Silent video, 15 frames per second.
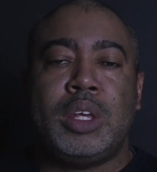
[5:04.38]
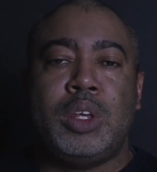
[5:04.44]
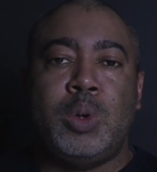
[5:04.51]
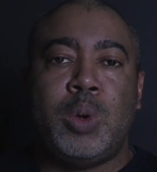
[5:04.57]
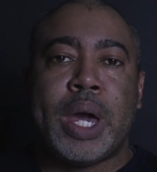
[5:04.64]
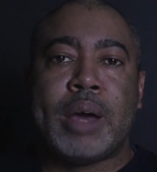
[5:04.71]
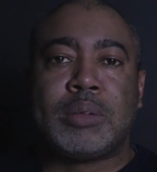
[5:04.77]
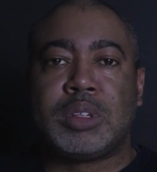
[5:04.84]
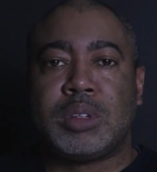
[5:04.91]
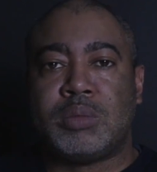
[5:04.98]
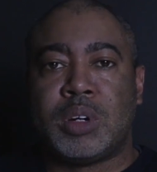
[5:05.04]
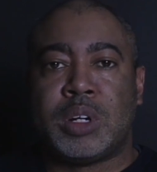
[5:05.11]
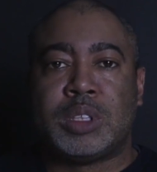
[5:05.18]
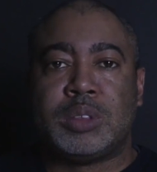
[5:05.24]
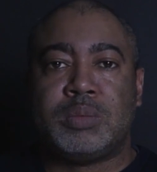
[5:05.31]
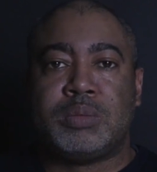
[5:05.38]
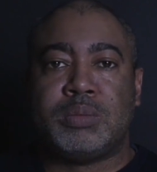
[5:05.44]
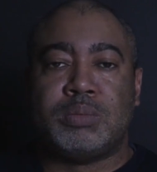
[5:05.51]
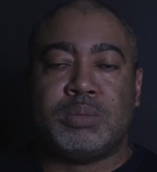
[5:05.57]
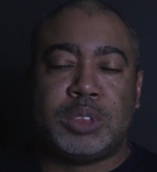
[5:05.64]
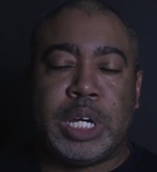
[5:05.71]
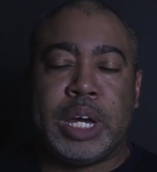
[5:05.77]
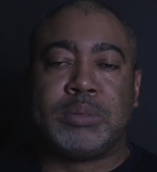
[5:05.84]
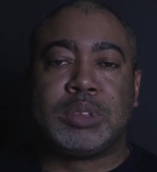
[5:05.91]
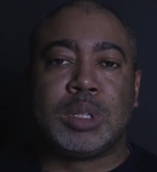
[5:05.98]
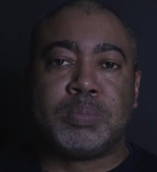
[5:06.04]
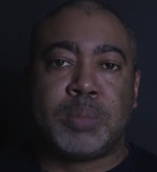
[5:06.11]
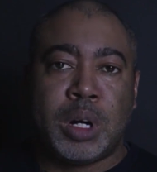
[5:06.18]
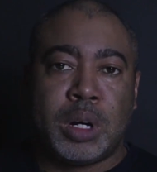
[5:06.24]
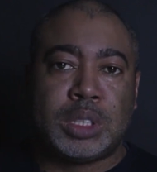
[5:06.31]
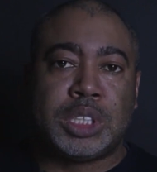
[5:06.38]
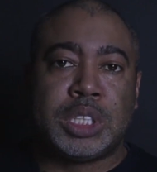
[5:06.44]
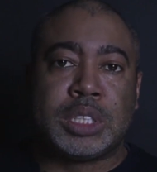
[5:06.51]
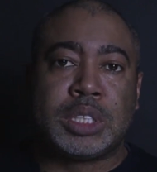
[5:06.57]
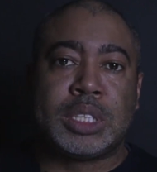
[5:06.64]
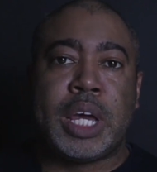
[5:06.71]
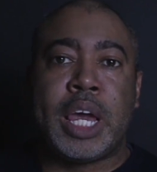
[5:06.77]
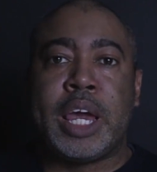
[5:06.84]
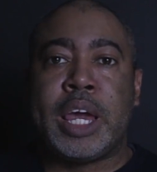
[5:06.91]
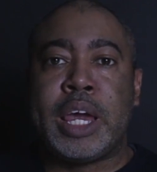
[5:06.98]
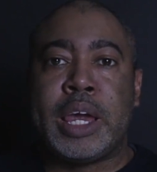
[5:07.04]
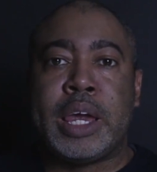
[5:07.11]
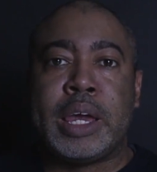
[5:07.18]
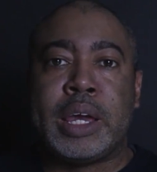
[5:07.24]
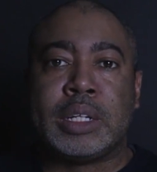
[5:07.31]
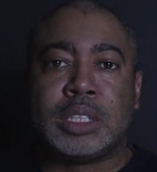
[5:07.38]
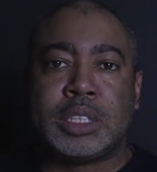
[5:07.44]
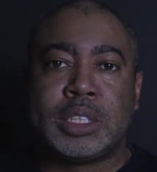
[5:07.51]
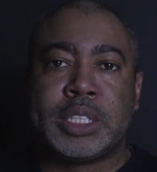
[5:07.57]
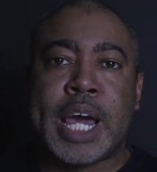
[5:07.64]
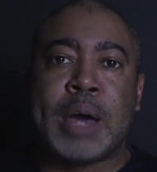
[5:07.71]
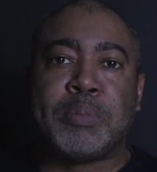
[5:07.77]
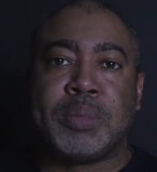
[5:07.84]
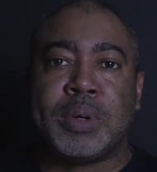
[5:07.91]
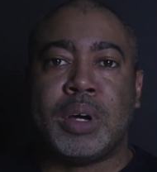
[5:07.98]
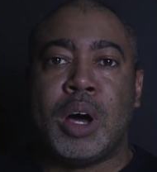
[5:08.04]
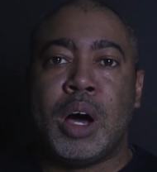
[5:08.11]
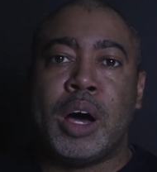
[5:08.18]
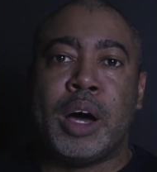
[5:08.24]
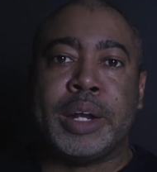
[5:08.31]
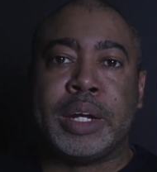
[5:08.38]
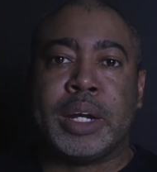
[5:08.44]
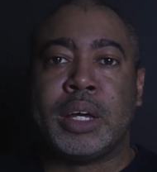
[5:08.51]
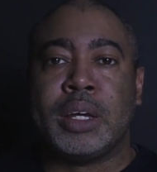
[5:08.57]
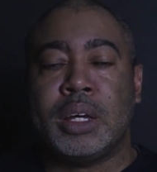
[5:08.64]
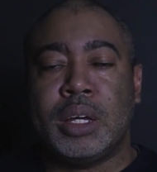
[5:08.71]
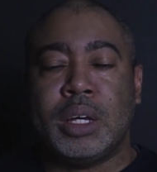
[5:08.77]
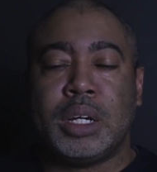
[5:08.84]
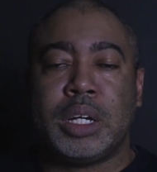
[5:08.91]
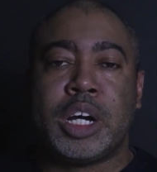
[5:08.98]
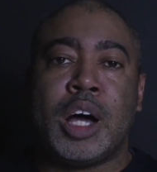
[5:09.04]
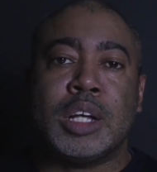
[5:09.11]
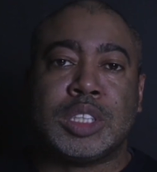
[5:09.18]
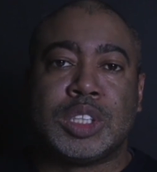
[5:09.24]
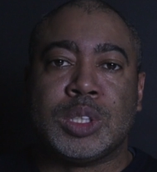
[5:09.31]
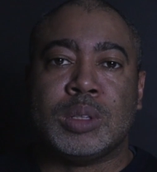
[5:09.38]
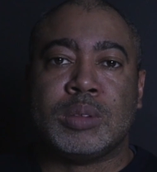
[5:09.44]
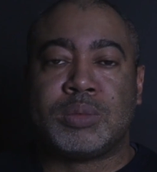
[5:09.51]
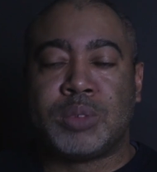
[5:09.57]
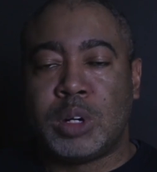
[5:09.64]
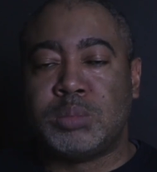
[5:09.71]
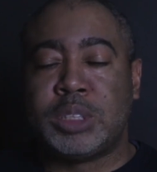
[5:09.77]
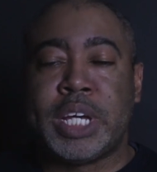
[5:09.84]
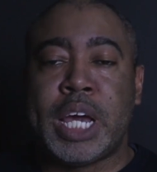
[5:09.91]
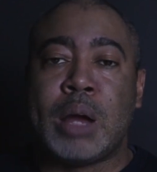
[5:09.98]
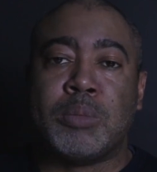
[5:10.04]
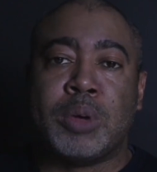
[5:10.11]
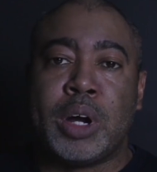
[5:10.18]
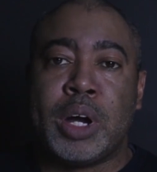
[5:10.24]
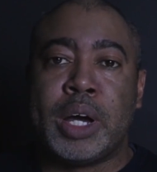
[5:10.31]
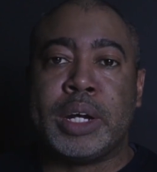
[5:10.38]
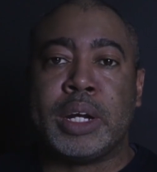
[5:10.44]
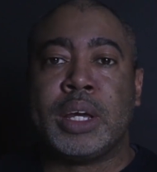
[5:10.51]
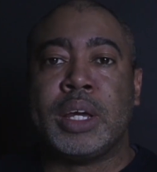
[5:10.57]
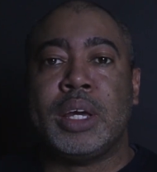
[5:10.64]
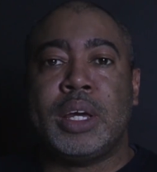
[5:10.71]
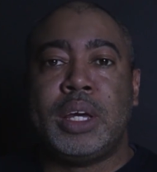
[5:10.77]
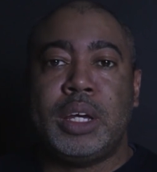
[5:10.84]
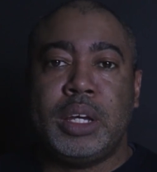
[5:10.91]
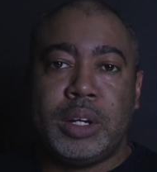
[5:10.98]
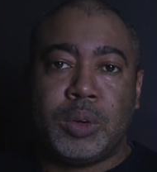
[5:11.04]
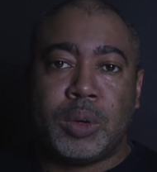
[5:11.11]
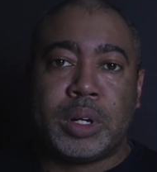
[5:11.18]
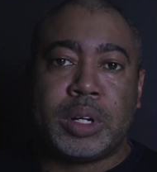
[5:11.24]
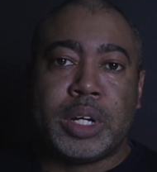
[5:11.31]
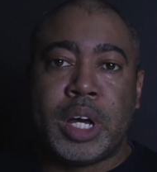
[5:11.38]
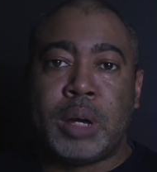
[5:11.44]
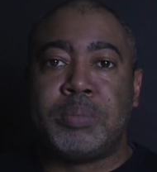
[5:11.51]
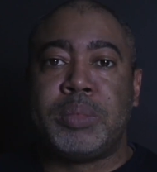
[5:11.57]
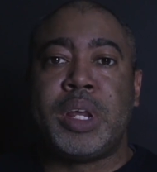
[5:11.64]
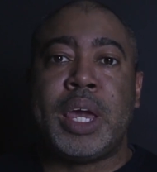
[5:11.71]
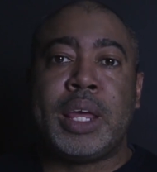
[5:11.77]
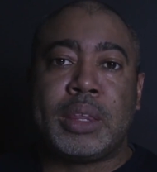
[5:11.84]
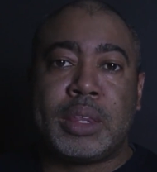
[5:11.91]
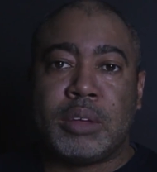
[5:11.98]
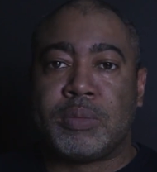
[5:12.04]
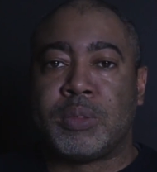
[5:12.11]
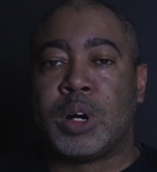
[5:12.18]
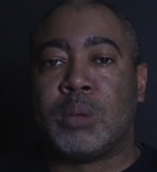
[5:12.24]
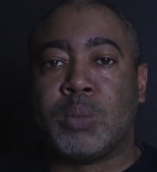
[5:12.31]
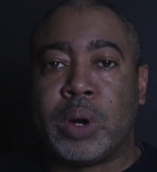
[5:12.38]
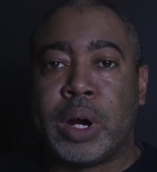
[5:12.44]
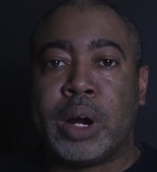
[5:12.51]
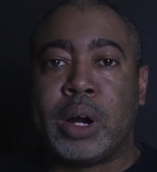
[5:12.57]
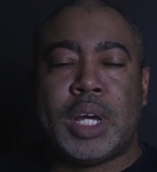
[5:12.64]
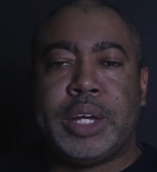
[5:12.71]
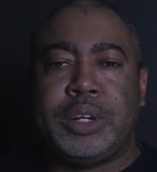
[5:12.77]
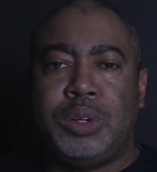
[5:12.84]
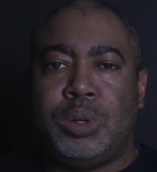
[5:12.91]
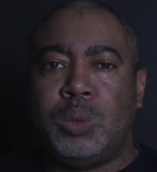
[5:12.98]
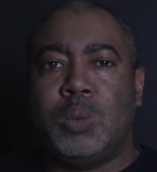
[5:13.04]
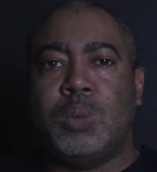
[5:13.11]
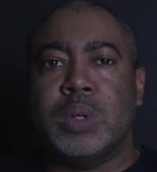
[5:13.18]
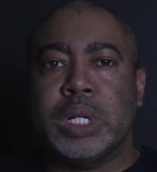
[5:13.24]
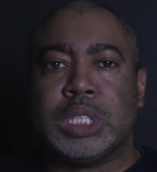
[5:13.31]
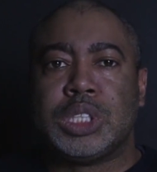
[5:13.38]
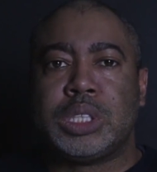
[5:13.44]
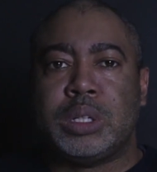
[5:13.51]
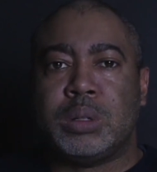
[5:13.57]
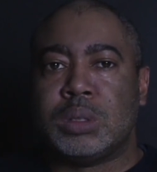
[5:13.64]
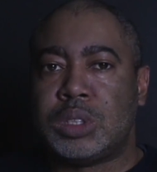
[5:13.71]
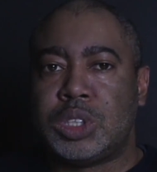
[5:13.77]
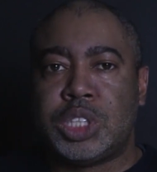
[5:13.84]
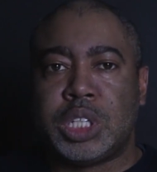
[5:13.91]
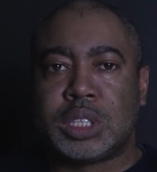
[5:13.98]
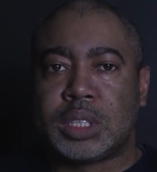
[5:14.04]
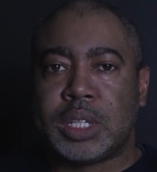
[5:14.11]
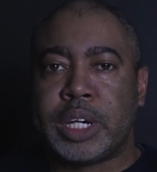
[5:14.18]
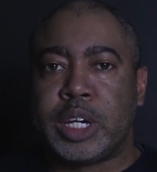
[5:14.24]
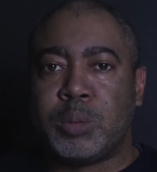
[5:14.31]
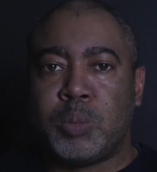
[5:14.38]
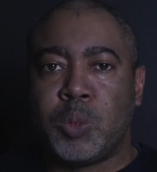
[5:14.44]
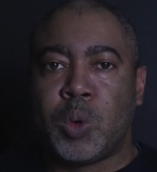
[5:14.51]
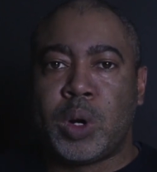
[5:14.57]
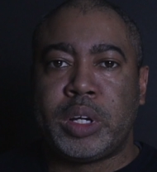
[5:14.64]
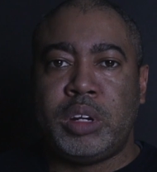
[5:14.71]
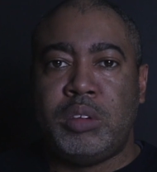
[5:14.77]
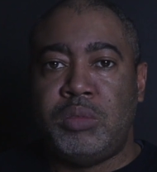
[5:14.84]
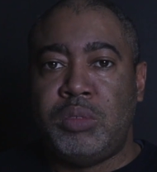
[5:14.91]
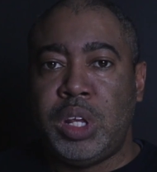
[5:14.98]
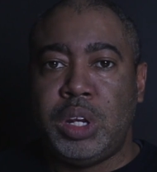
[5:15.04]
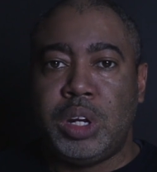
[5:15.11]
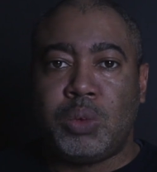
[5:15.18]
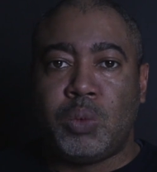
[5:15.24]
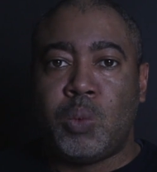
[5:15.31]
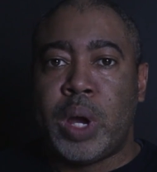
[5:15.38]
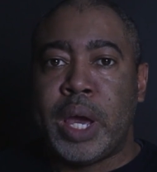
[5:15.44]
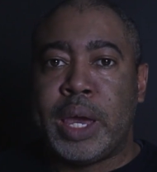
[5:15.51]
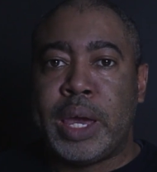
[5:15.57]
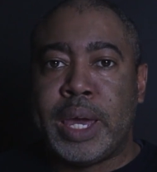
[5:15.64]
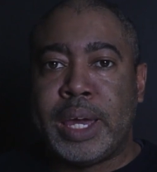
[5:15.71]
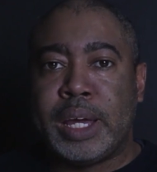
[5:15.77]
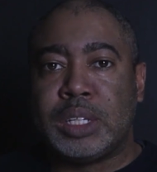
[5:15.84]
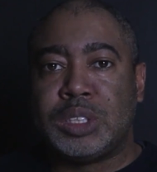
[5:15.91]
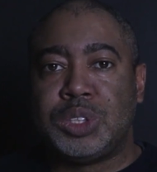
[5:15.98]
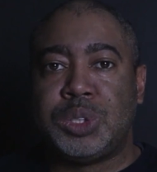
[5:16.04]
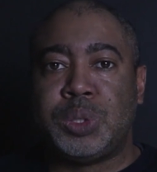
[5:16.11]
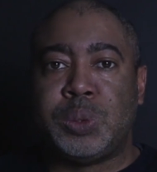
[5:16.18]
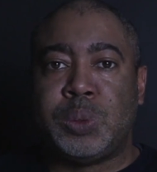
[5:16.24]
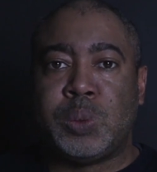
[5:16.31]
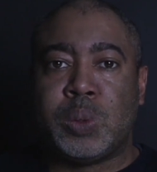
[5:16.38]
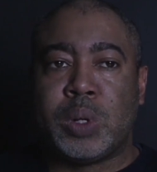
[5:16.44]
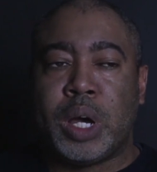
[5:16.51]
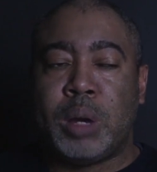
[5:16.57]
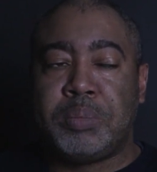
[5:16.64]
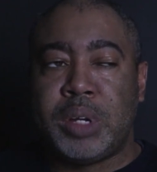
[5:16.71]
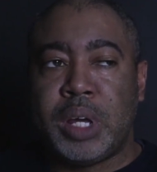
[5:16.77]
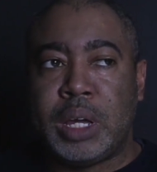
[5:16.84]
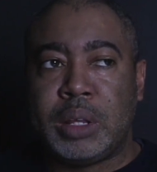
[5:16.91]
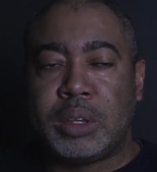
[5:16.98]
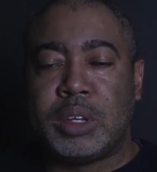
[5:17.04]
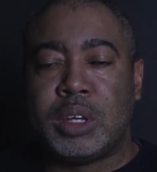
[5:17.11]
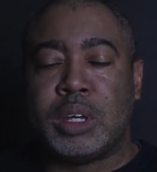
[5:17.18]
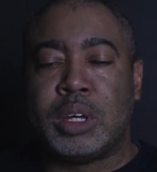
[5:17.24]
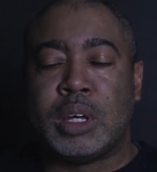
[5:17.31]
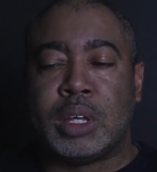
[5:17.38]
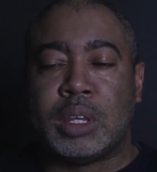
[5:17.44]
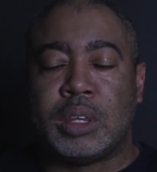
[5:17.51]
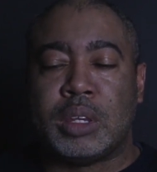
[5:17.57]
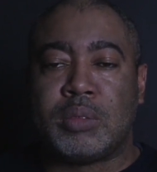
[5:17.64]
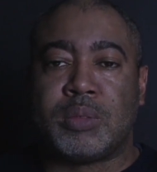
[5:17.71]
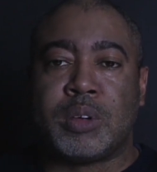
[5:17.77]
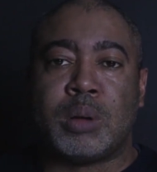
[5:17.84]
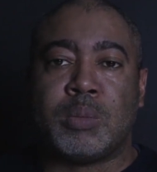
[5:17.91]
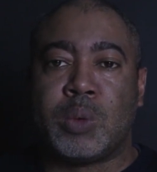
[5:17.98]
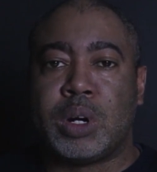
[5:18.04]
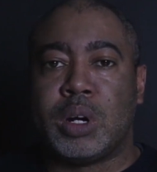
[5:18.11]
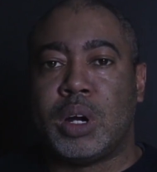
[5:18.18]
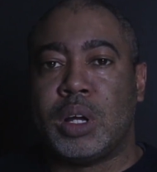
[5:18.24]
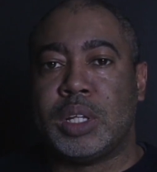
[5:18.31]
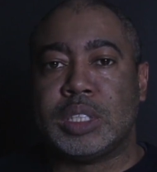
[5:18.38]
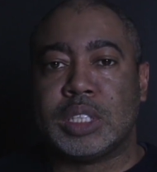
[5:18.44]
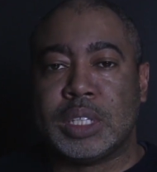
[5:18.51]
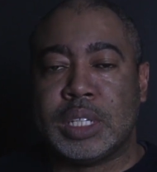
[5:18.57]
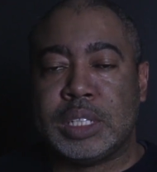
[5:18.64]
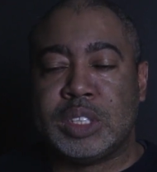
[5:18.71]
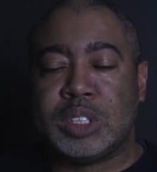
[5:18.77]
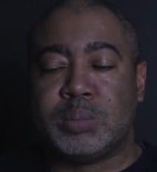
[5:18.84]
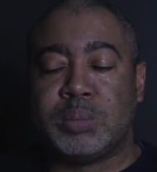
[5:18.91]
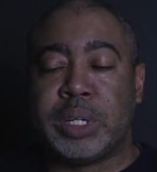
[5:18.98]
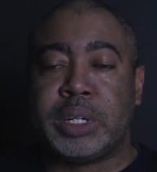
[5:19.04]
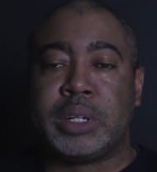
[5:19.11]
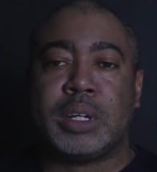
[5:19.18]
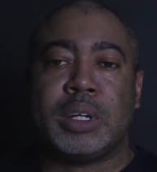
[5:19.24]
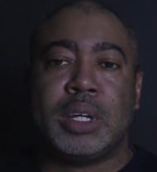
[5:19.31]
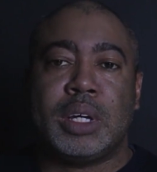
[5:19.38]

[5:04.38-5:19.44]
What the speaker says: you have to purchase a tap-on console from Tamron in order to update the firmware. I do wish there was just like a more convenient way to update the firmware on this lens, but